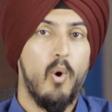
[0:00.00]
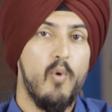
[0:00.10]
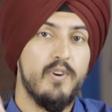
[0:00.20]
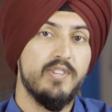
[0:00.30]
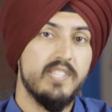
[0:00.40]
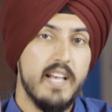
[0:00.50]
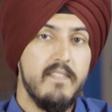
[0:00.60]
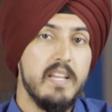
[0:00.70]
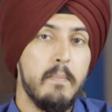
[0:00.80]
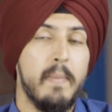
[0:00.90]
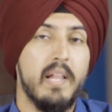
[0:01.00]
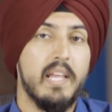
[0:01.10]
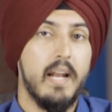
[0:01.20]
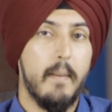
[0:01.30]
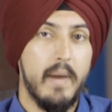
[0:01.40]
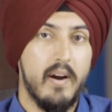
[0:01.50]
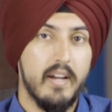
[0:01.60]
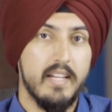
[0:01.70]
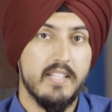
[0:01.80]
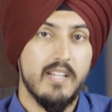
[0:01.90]
Over seventy million
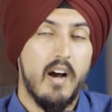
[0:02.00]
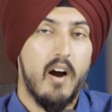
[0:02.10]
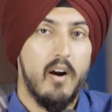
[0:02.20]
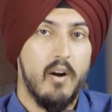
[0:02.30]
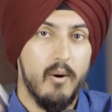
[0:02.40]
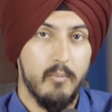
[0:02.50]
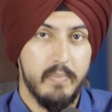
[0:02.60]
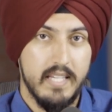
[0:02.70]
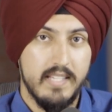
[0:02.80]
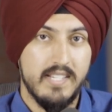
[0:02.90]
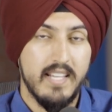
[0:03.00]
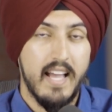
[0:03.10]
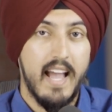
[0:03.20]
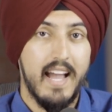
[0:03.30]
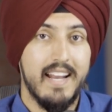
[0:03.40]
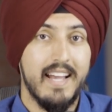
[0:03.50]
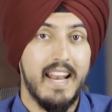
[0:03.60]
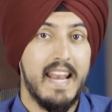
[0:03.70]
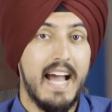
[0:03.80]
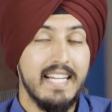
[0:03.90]
Americans are obese and
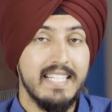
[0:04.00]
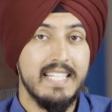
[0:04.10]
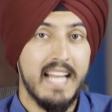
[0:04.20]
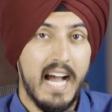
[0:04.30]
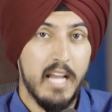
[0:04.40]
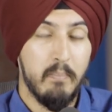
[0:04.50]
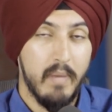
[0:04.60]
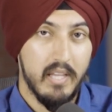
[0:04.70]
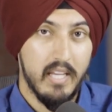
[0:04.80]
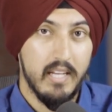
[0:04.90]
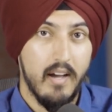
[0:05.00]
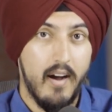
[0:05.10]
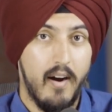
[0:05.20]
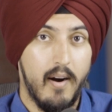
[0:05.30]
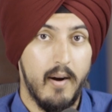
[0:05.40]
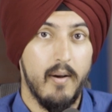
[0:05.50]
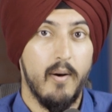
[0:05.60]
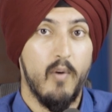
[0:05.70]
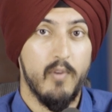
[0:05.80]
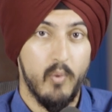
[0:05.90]
ninety-nine million are
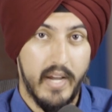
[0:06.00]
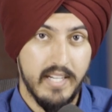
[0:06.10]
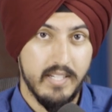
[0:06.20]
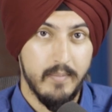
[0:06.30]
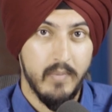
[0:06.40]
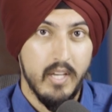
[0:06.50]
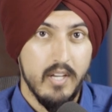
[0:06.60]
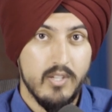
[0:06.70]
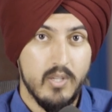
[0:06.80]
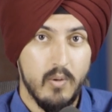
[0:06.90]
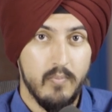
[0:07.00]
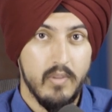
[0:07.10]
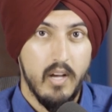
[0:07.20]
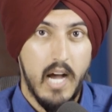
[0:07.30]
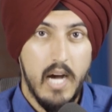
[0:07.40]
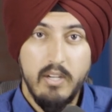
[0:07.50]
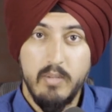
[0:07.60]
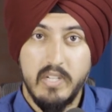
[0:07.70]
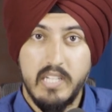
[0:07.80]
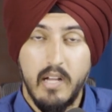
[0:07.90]
overweight. So how
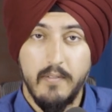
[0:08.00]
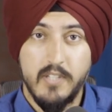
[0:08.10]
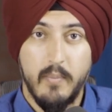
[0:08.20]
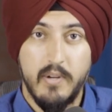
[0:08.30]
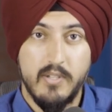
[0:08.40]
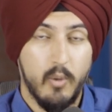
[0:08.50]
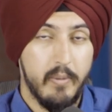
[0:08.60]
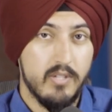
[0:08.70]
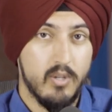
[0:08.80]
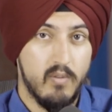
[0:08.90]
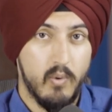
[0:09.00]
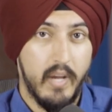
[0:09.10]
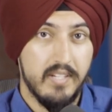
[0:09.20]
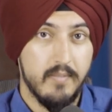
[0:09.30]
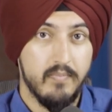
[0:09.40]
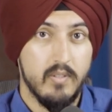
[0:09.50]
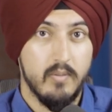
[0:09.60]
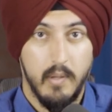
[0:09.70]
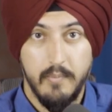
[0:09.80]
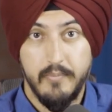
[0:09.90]
can we tell if someone is obese or overweight?
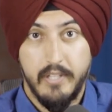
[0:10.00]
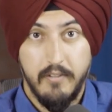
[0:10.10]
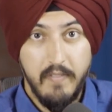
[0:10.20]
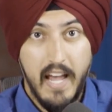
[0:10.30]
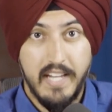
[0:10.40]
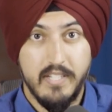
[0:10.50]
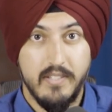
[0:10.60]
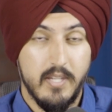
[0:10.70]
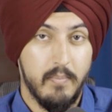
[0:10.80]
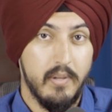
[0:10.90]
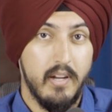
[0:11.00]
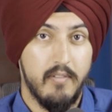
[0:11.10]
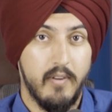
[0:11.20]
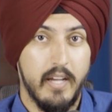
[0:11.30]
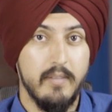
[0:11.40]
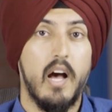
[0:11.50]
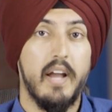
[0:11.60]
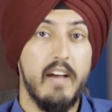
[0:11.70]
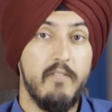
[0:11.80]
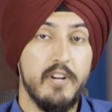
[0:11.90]
Well, they're fat. Simple enough, right?
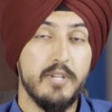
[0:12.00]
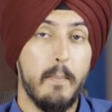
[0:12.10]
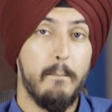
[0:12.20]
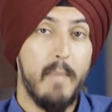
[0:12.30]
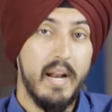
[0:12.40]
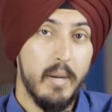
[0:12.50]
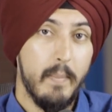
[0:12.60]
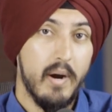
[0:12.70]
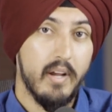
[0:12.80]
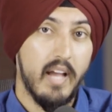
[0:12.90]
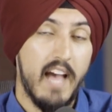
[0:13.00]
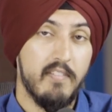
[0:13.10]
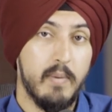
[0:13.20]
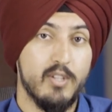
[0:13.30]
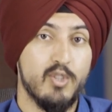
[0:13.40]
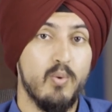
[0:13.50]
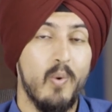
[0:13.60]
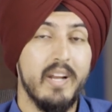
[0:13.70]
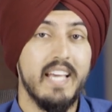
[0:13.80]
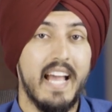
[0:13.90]
On average, men in America have about
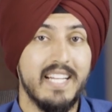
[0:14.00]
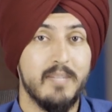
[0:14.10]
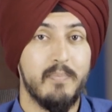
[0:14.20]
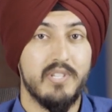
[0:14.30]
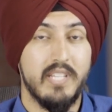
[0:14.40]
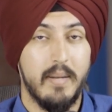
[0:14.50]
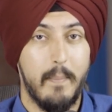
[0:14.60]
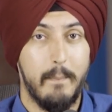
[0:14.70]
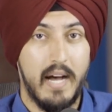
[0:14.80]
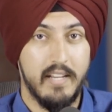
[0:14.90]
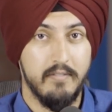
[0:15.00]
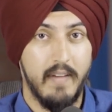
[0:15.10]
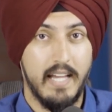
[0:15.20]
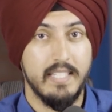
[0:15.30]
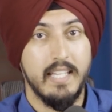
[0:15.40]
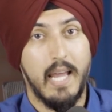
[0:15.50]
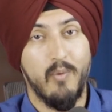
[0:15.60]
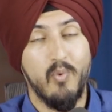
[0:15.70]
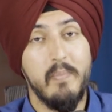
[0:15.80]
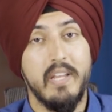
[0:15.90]
twenty-eight percent body fat
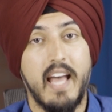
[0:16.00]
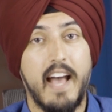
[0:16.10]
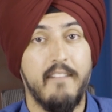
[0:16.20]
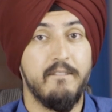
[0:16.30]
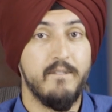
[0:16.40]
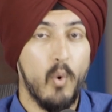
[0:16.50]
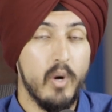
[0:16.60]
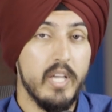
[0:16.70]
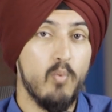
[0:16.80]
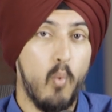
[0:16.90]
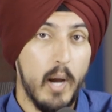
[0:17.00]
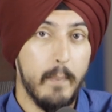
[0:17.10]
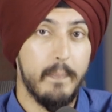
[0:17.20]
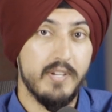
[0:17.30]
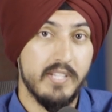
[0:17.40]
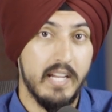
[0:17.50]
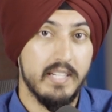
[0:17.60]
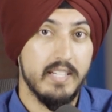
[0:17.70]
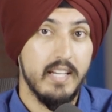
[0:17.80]
and women have forty-one percent.